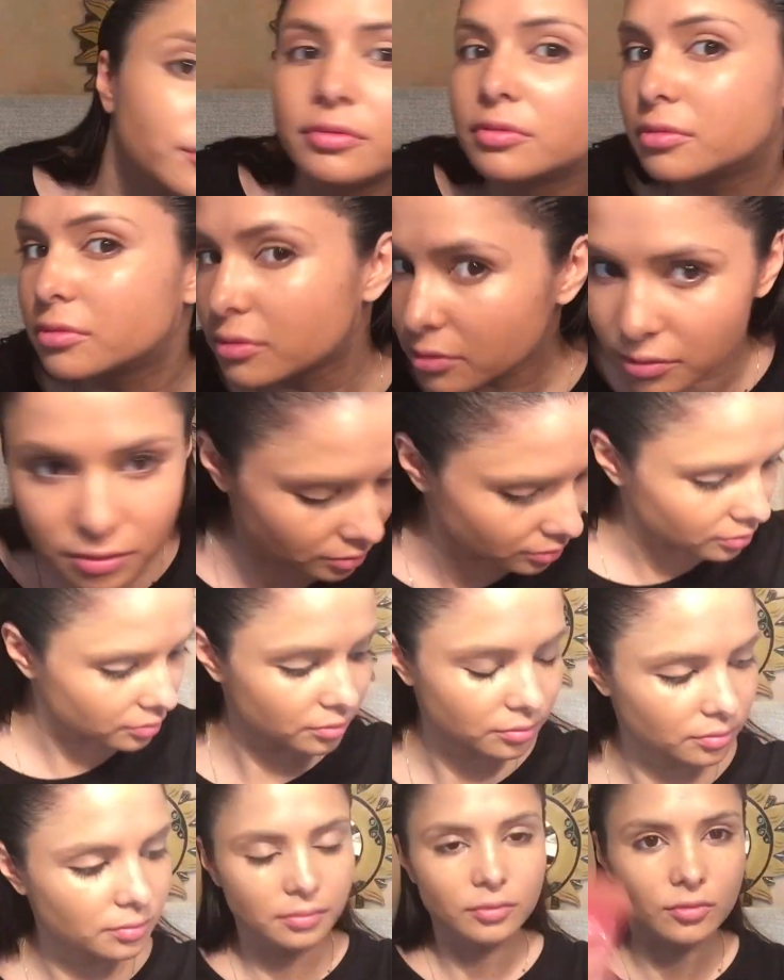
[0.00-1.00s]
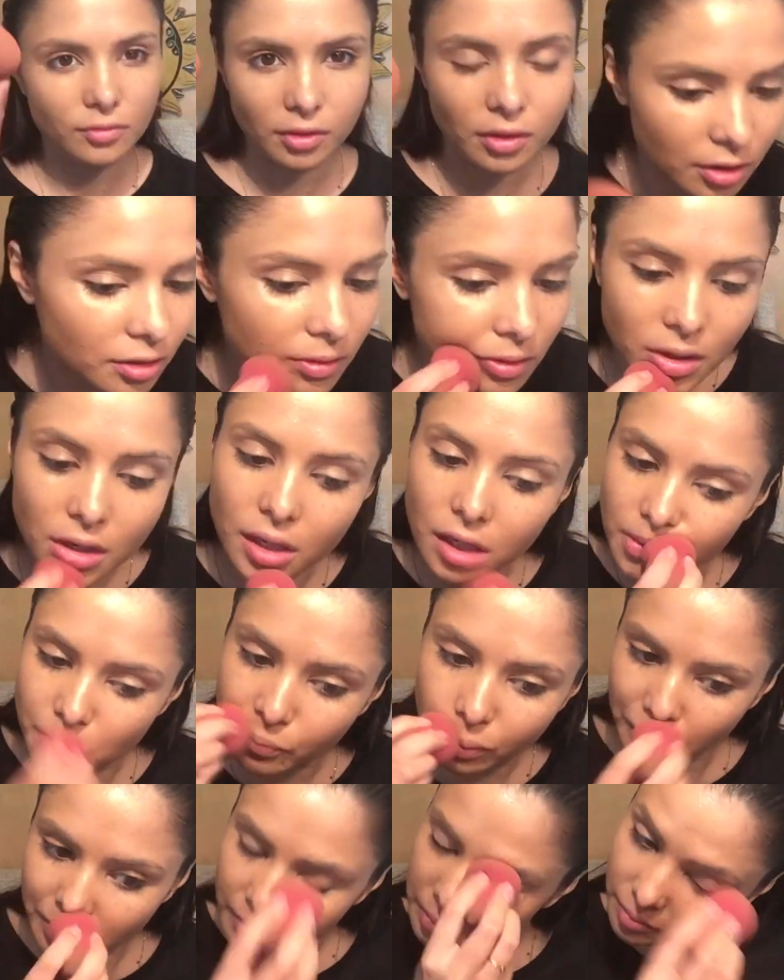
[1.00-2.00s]
sheen look, because we want to
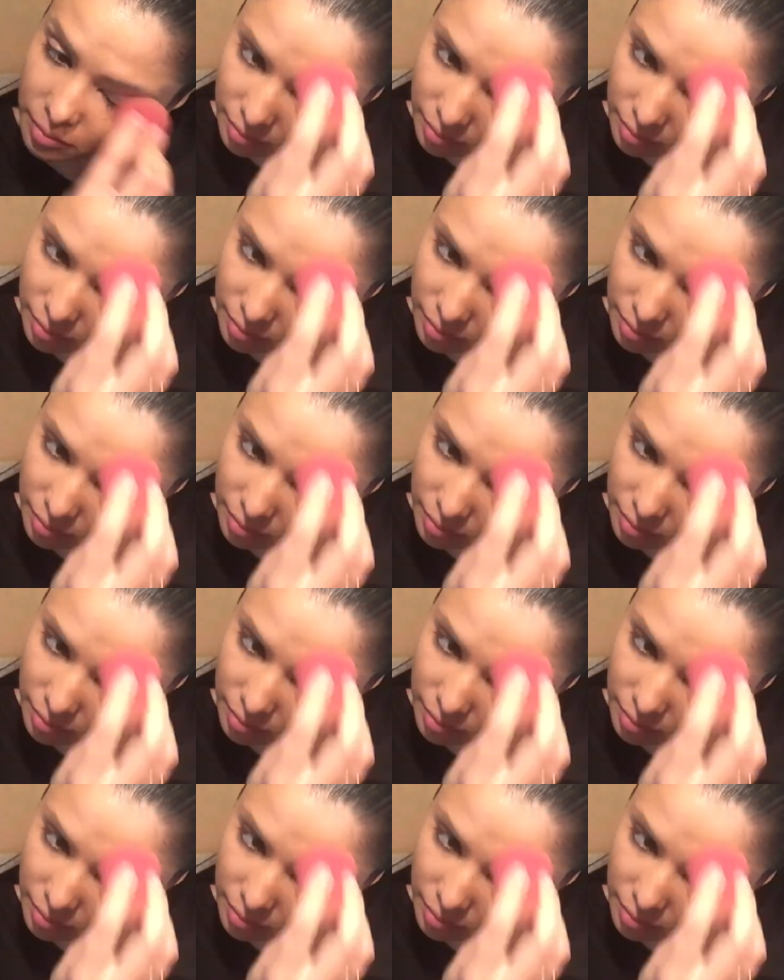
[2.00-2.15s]
create this